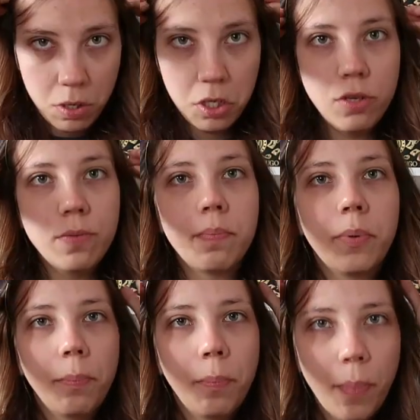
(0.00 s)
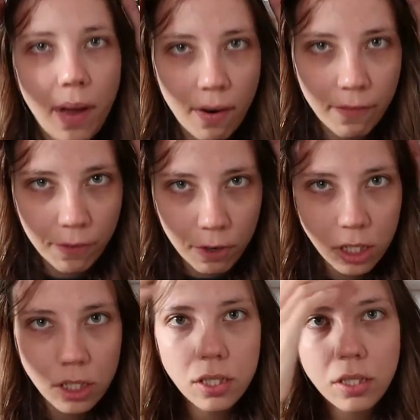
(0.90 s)
want to prepare
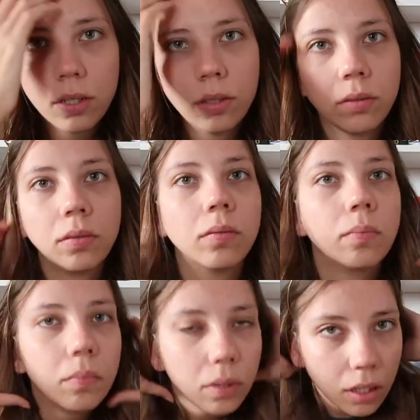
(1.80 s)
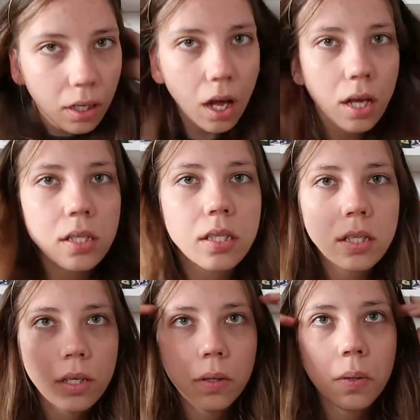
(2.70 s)
first
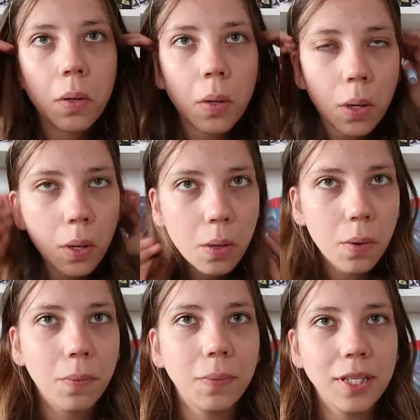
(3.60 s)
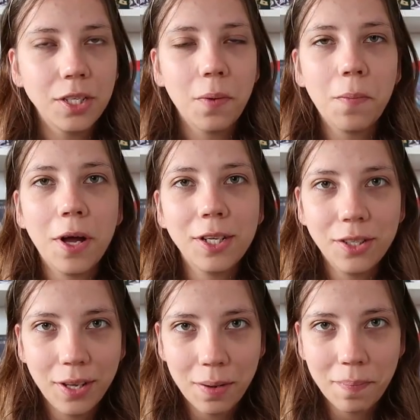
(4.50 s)
because we don't
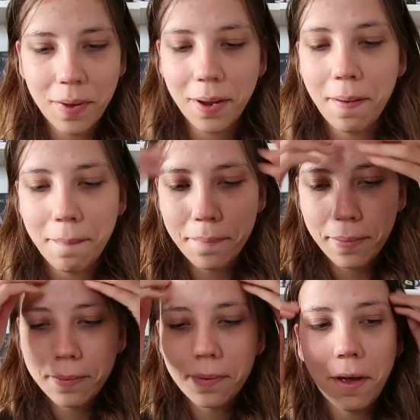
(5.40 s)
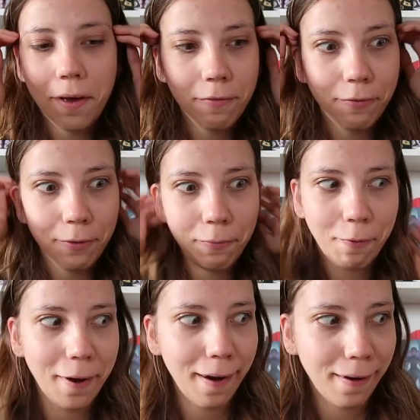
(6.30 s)
want to get makeup
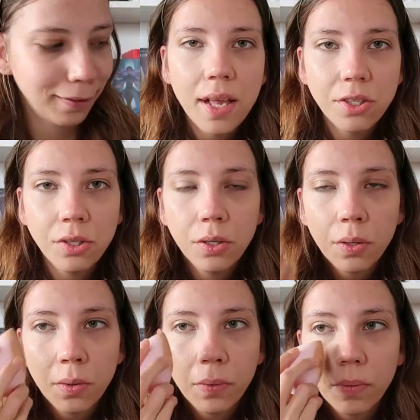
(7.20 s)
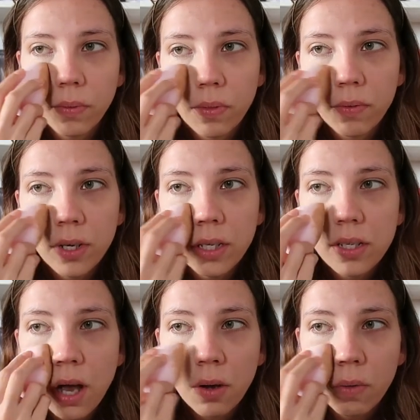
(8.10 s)
everywhere. As you know, Three
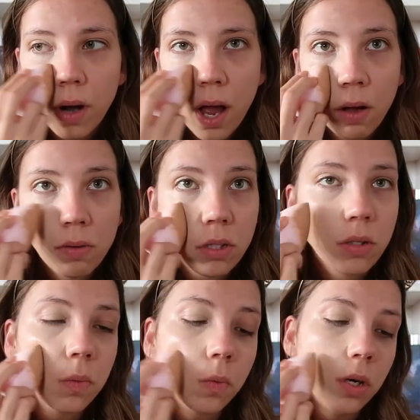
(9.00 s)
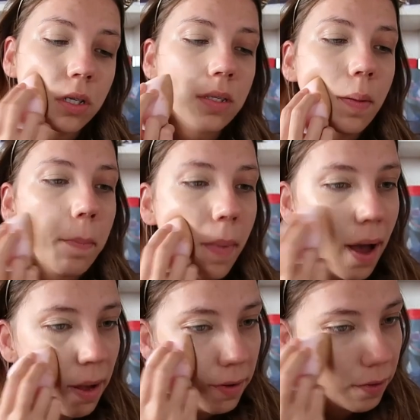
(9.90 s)
Dark Crowns was
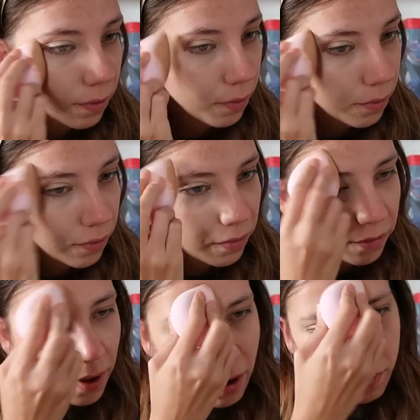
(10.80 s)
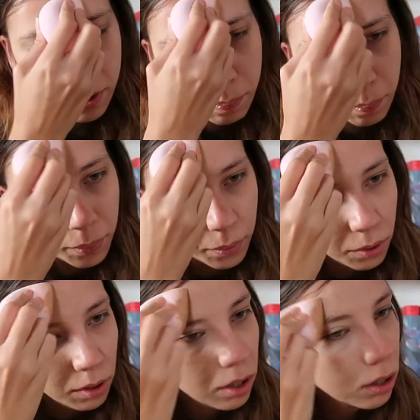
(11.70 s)
my favorite
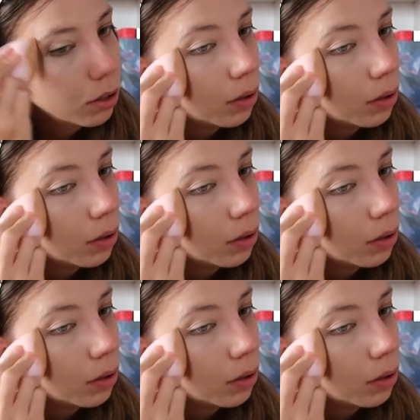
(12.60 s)
book